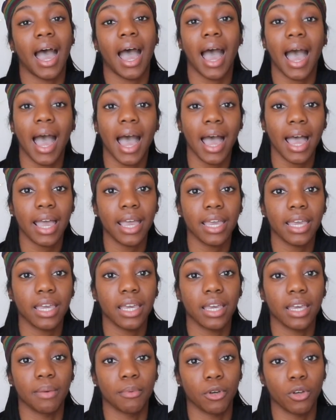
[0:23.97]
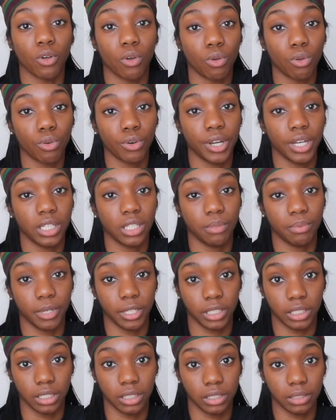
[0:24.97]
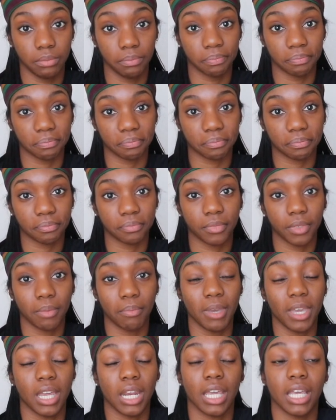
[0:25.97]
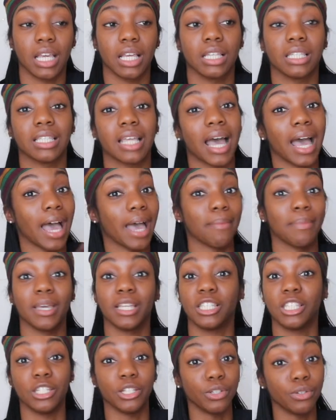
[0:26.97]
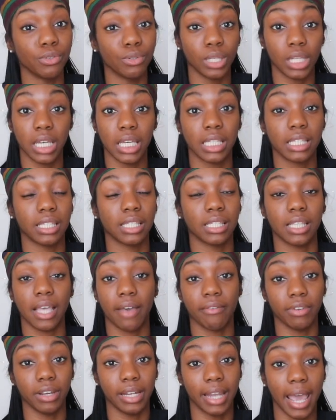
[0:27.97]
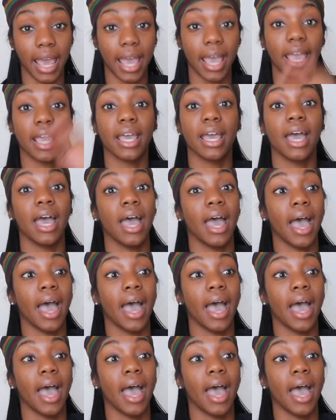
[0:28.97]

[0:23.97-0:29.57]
I am a goal-oriented person, meaning I make to-do lists every day.